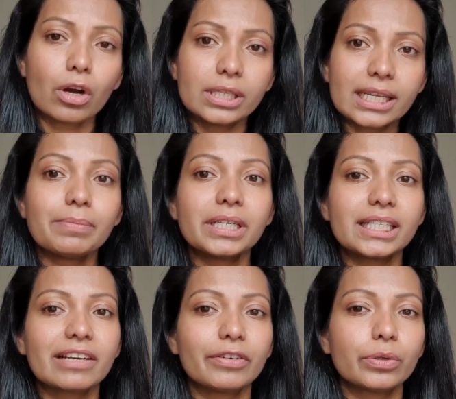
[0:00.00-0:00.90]
On some days
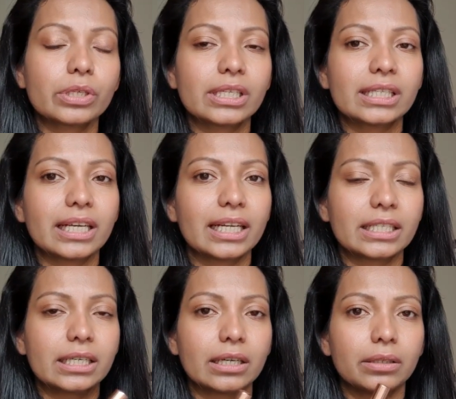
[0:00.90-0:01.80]
I've noticed
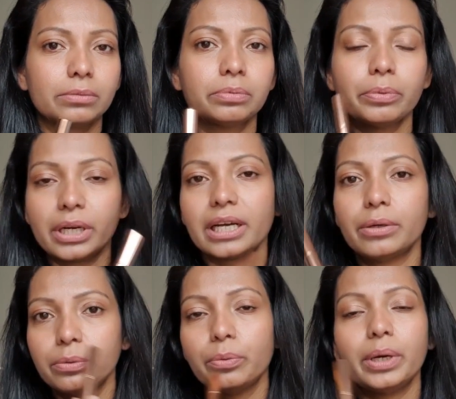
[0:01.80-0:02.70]
that when
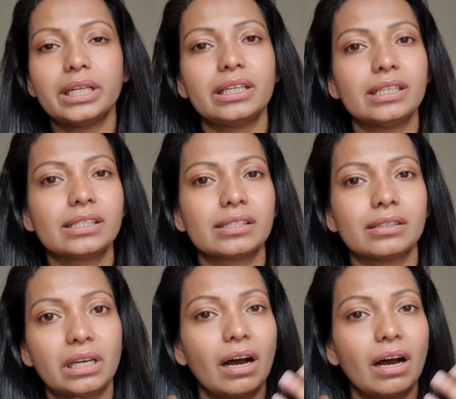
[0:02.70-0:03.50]
I wear this, there